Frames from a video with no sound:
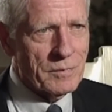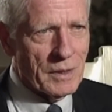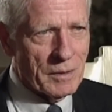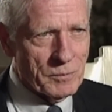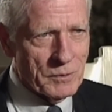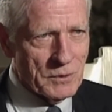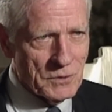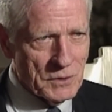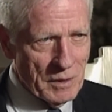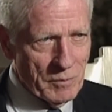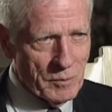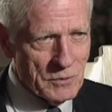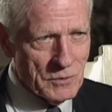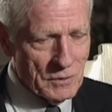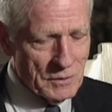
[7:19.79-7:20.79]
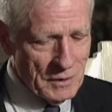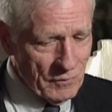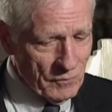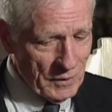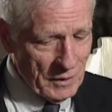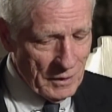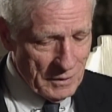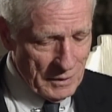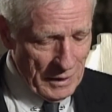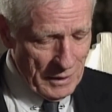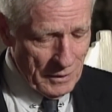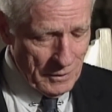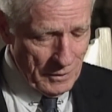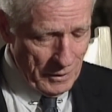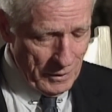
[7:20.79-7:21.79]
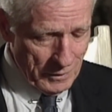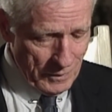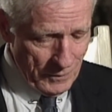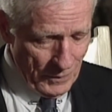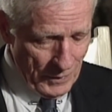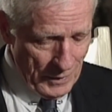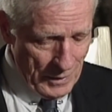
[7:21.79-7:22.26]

up to see Mr. Tiffany at 8 o'clock.